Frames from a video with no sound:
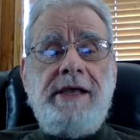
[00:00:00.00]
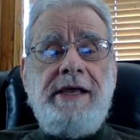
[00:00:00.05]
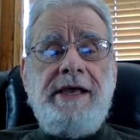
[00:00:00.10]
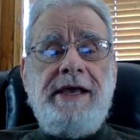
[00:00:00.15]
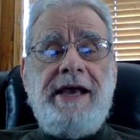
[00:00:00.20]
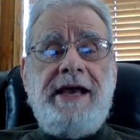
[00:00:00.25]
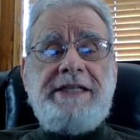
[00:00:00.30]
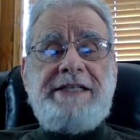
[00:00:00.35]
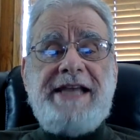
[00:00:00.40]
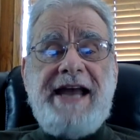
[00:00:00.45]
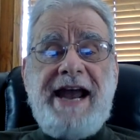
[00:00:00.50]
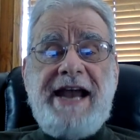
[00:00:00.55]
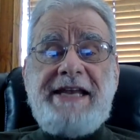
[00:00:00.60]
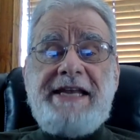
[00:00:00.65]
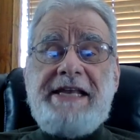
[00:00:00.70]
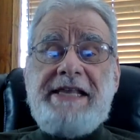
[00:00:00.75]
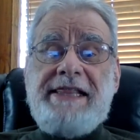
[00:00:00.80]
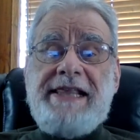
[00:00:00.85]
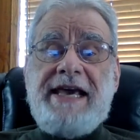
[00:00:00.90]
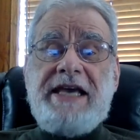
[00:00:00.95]
A tiny
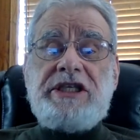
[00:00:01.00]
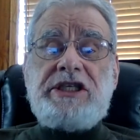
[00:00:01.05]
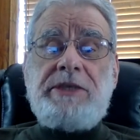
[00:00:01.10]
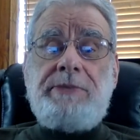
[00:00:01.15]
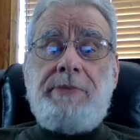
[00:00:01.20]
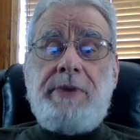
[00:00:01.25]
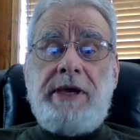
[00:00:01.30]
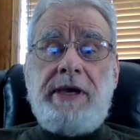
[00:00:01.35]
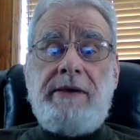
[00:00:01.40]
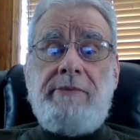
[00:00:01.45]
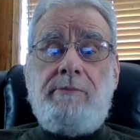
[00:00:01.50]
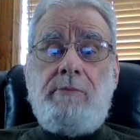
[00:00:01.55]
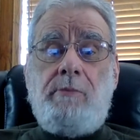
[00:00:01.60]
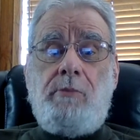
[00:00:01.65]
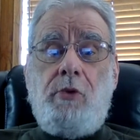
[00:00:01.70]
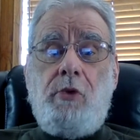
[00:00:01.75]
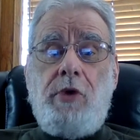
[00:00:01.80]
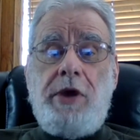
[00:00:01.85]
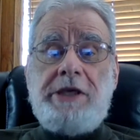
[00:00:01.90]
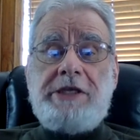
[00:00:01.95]
laser beam
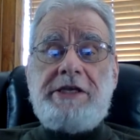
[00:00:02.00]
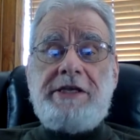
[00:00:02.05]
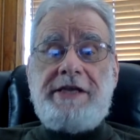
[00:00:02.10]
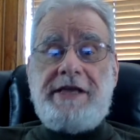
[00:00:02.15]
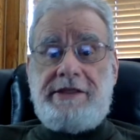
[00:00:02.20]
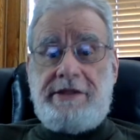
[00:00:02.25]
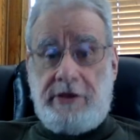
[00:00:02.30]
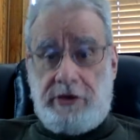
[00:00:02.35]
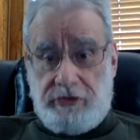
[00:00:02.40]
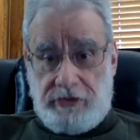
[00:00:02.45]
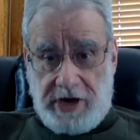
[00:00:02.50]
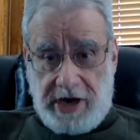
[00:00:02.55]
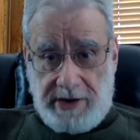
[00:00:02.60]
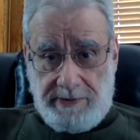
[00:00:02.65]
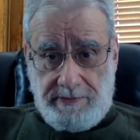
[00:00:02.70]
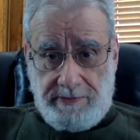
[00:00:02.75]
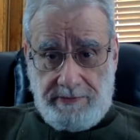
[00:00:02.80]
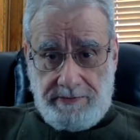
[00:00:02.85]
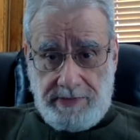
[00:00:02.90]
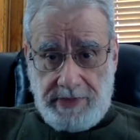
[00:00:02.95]
pointed at the
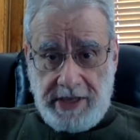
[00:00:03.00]
drum